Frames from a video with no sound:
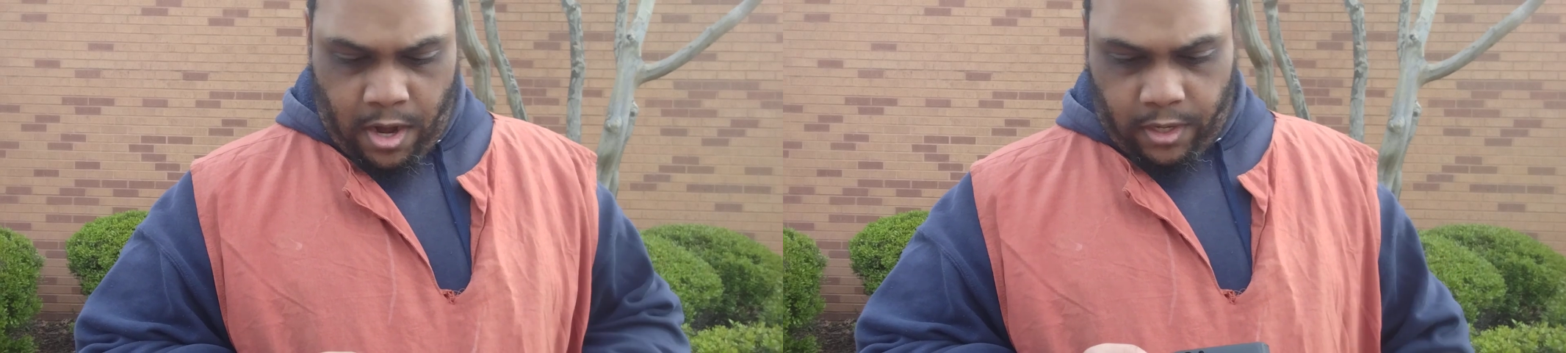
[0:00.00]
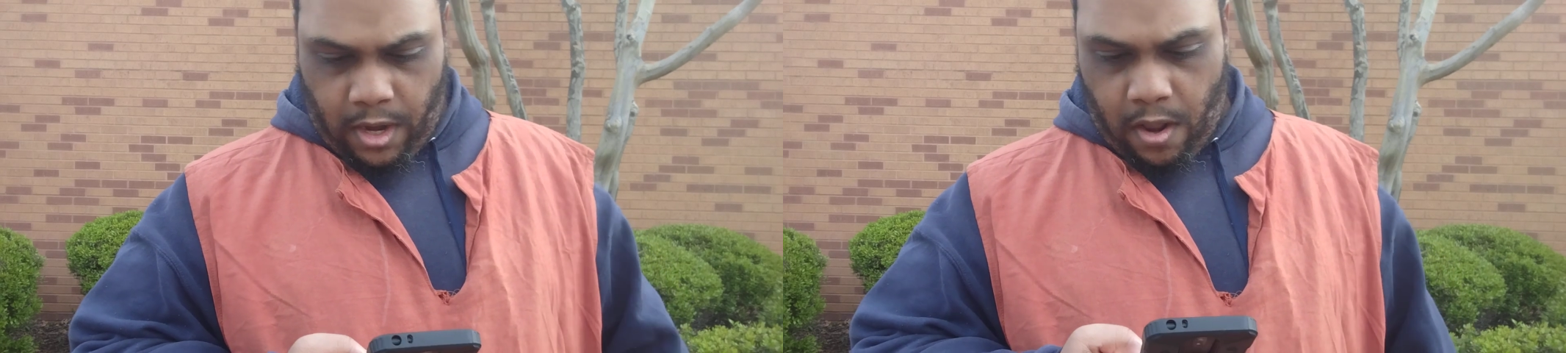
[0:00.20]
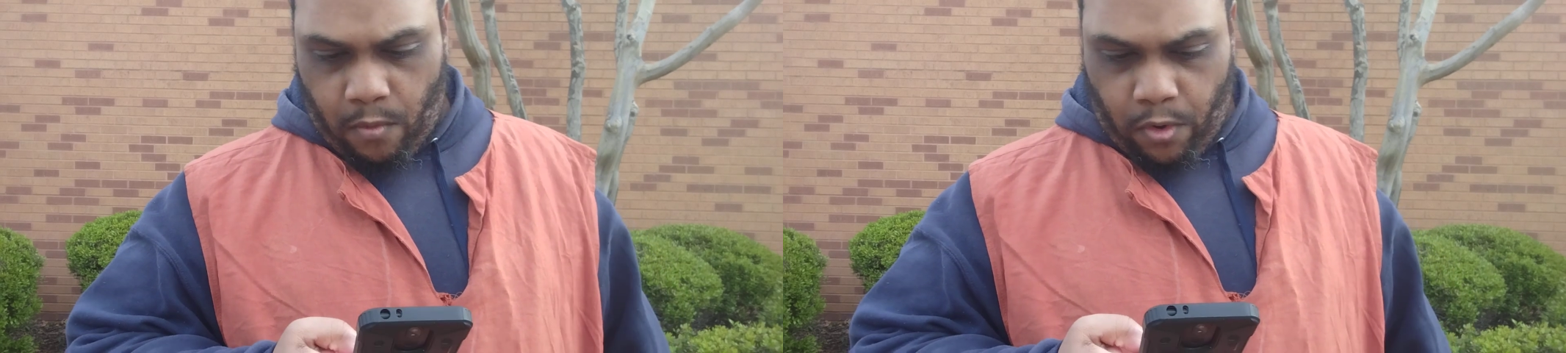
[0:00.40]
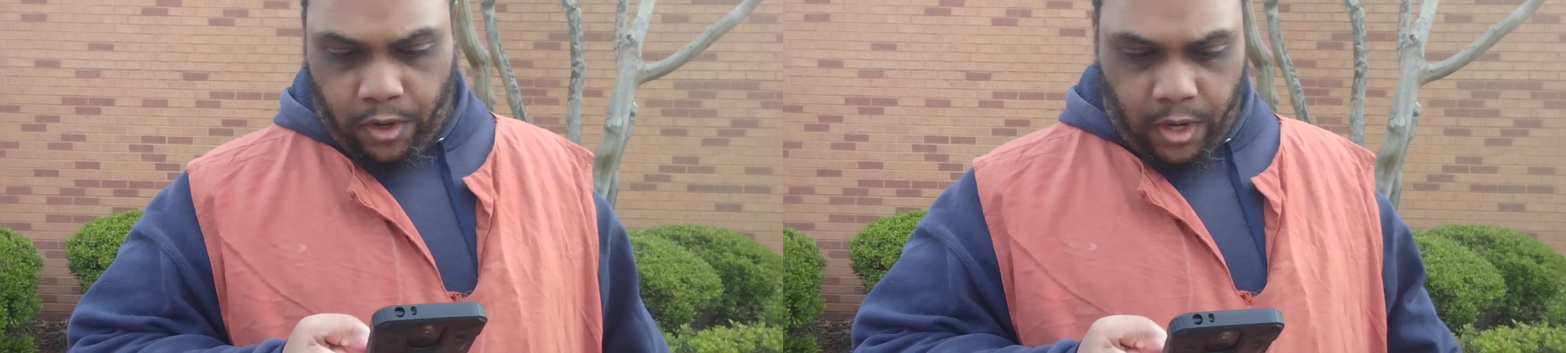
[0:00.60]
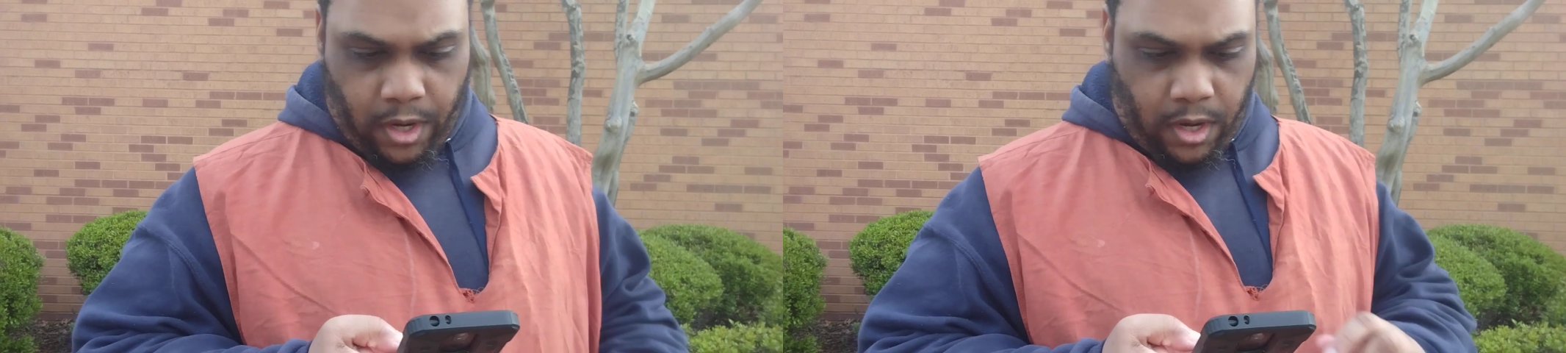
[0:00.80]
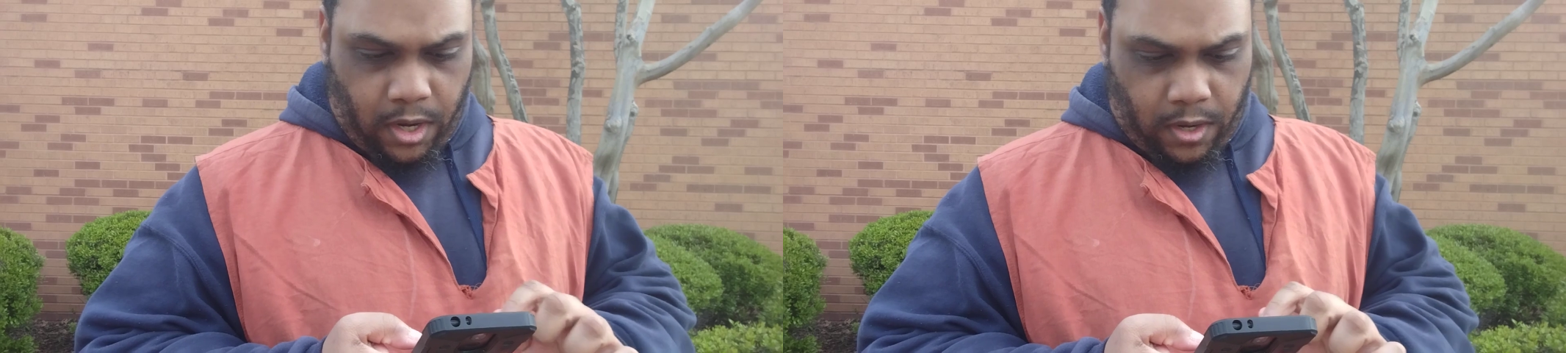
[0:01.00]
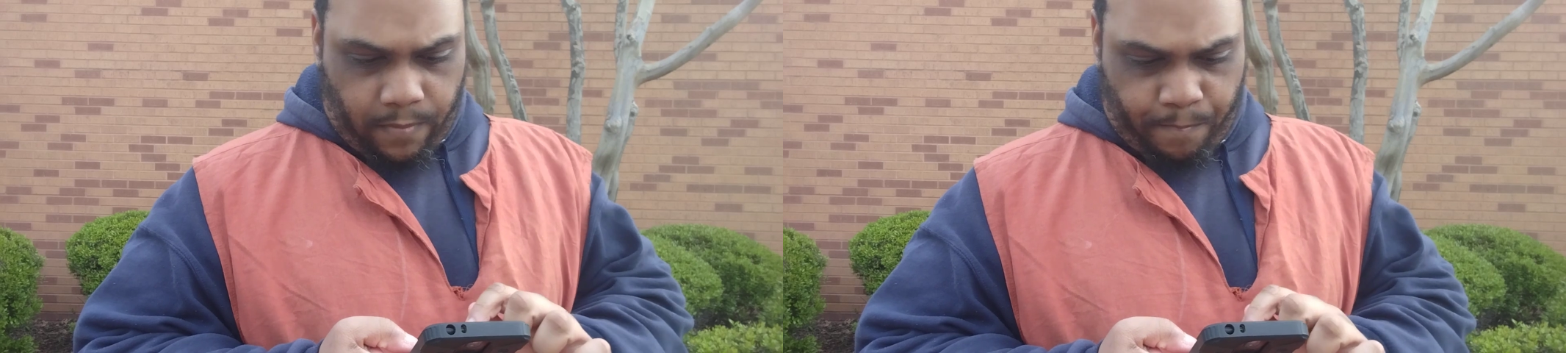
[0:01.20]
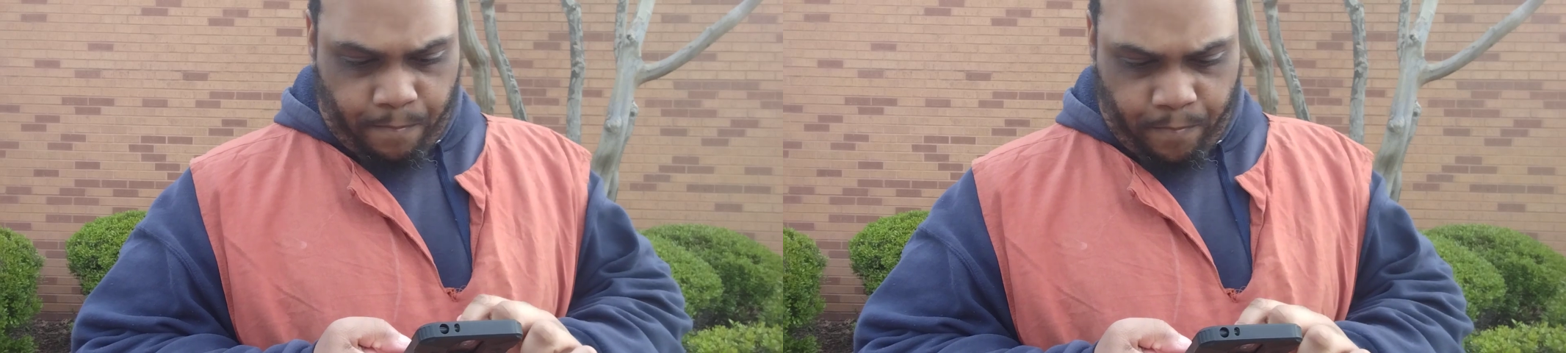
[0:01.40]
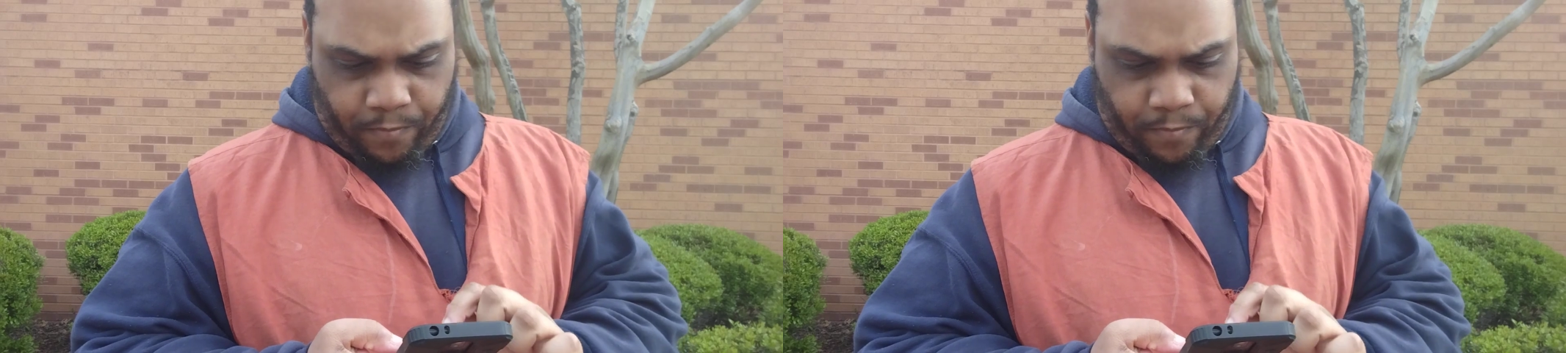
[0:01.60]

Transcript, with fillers: Because I don't want to, um,